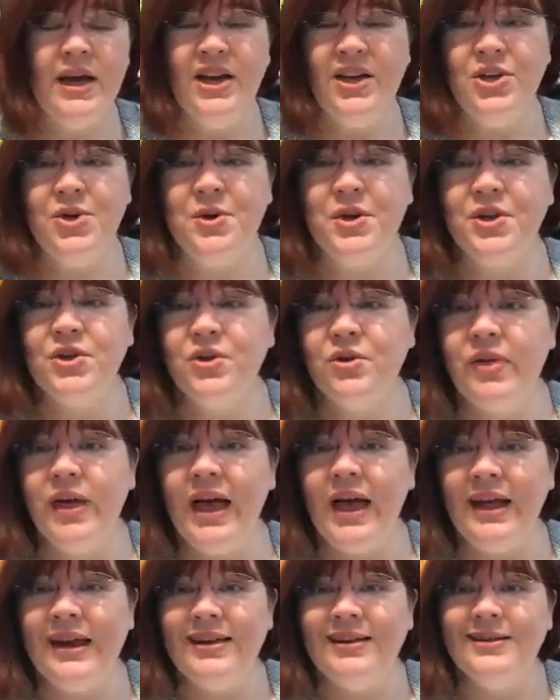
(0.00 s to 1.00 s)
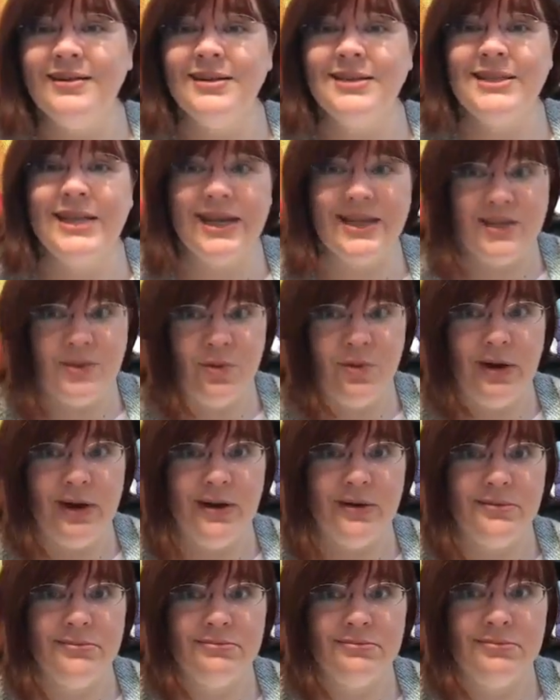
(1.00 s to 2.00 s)
You can do that. It takes a
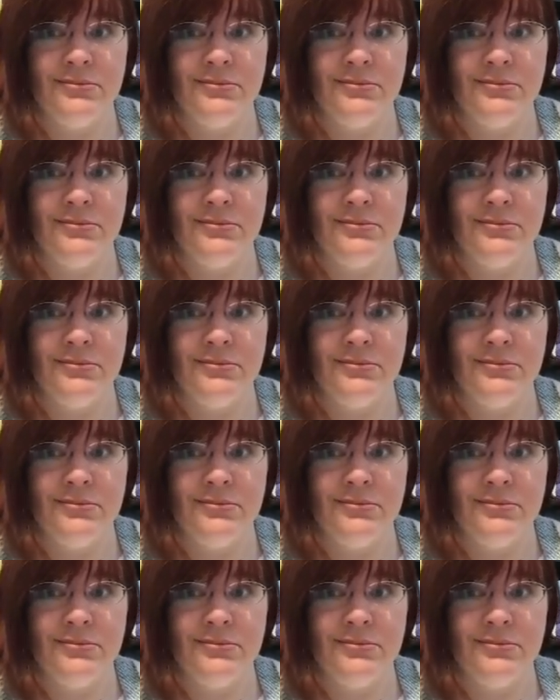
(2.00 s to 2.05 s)
while.